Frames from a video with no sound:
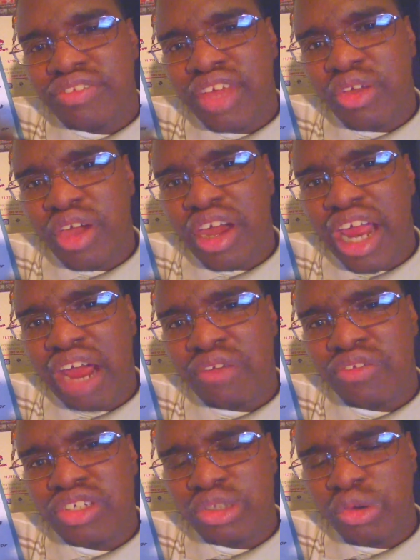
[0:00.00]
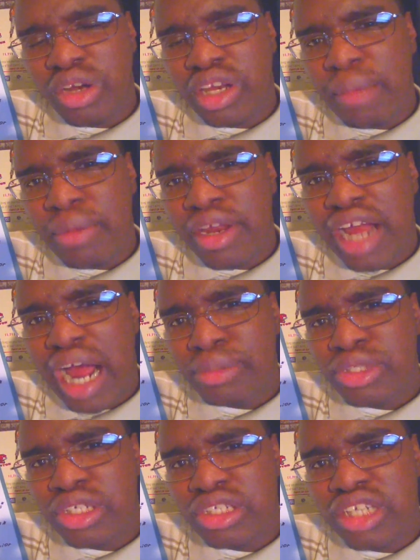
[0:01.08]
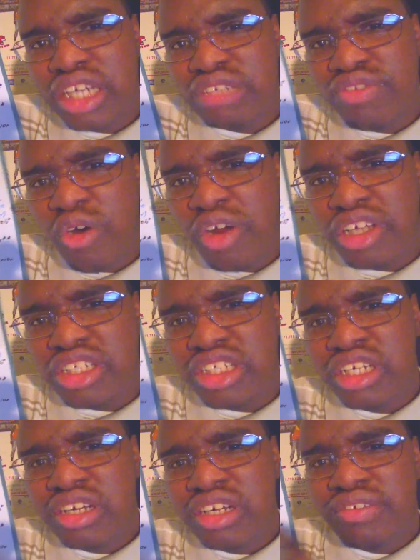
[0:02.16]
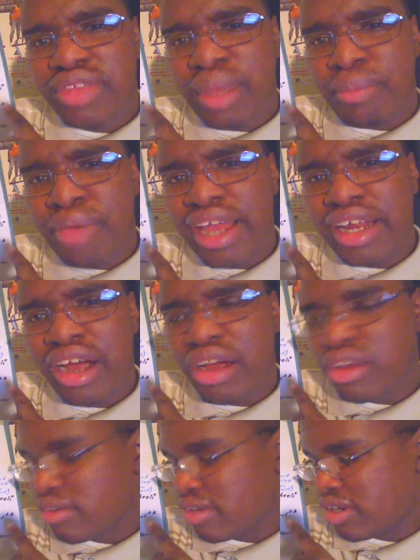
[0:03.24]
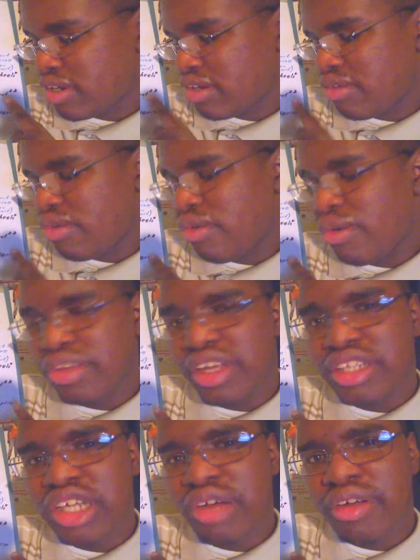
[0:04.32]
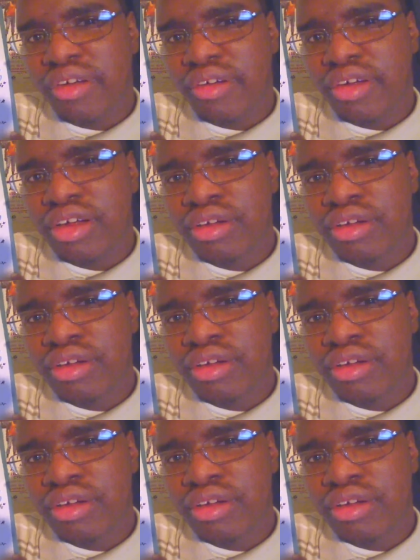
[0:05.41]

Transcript: then you're going to have certain limited options as far as the paint color or the interior.